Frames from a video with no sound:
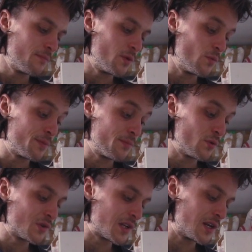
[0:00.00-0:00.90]
But with
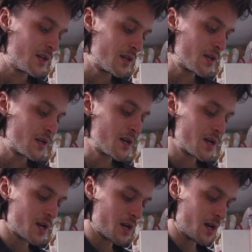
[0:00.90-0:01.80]
porcelain,
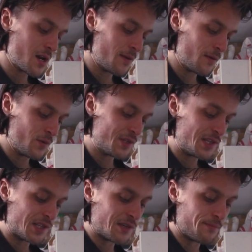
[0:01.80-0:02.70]
once
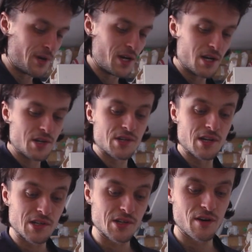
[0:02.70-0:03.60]
it's submerged and
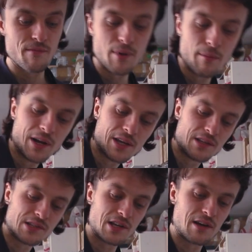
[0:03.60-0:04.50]
it's kind of bubbling at
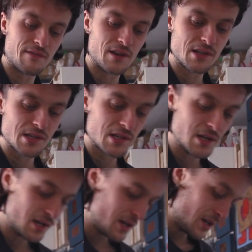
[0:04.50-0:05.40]
the surface,
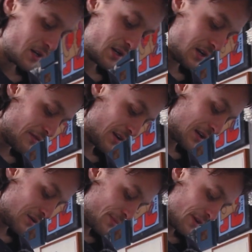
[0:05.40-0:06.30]
you give it a
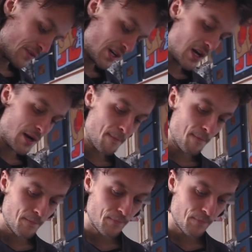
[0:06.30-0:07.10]
little bit of time,